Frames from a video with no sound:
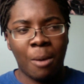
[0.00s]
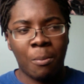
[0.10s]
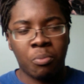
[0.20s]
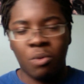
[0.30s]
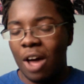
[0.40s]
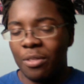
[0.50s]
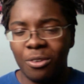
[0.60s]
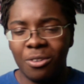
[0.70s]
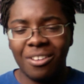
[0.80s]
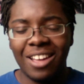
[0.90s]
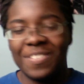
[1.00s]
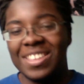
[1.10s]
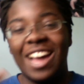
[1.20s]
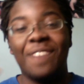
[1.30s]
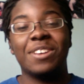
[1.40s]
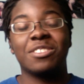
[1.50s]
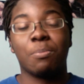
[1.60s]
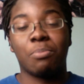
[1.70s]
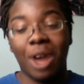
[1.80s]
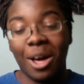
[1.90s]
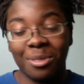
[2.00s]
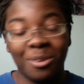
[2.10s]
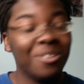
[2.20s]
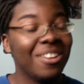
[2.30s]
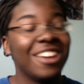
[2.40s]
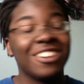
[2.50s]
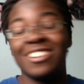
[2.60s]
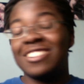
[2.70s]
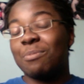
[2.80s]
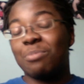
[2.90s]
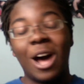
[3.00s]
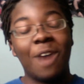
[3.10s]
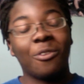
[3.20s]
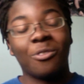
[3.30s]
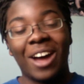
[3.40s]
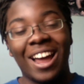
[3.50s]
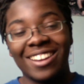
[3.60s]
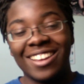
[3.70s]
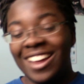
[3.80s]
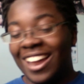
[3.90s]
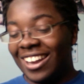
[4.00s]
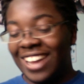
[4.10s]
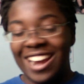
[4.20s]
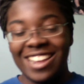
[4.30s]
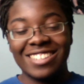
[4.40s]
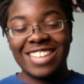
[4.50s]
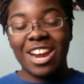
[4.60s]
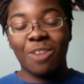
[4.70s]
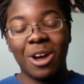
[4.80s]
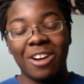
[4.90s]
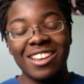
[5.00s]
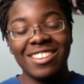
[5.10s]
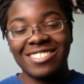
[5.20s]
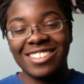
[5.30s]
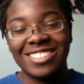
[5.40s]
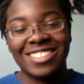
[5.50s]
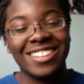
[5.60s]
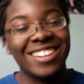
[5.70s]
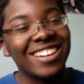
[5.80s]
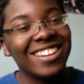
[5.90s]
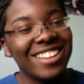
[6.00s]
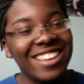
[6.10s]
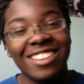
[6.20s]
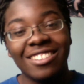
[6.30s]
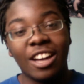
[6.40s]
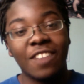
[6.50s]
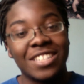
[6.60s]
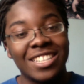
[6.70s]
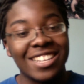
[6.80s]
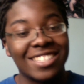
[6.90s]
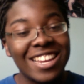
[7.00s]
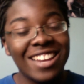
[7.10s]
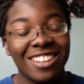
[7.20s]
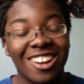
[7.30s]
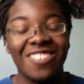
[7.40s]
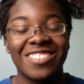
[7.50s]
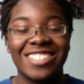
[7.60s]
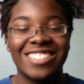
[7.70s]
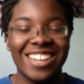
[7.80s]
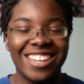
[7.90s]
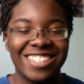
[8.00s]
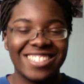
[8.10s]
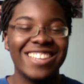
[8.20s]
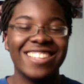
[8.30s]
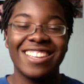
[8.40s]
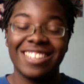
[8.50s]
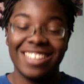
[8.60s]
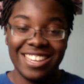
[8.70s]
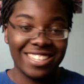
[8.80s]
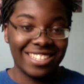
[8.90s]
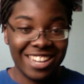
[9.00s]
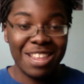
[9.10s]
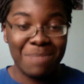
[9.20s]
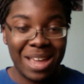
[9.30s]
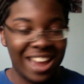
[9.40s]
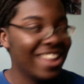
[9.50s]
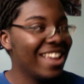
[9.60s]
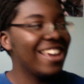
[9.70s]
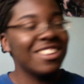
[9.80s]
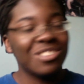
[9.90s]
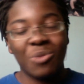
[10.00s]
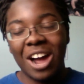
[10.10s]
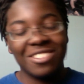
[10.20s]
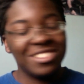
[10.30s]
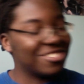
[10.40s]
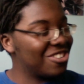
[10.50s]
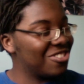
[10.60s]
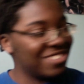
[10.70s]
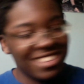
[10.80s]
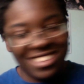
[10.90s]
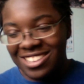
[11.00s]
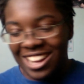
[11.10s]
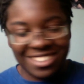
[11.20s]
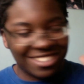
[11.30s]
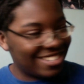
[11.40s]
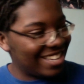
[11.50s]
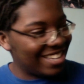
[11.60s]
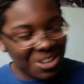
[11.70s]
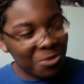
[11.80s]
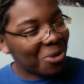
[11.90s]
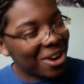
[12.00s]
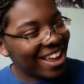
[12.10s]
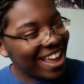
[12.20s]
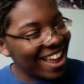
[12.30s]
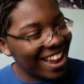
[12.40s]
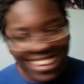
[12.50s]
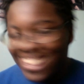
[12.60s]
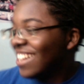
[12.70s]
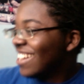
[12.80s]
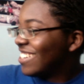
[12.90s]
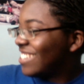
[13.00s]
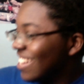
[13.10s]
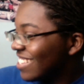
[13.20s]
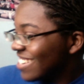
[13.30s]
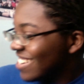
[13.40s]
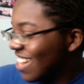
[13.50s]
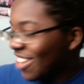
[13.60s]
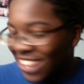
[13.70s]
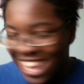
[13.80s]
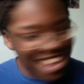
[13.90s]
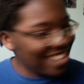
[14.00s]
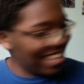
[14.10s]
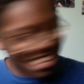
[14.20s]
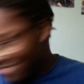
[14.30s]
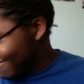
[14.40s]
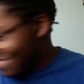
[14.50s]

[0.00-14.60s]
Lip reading: brothel. I think it's a brothel. They're in the brothel, right? Aladdin, he's hanging around. This kid, he loves tits. He loves the titties. He's a titty man. He's around these girls. He's got tits in one hand, tits in the other. He's like,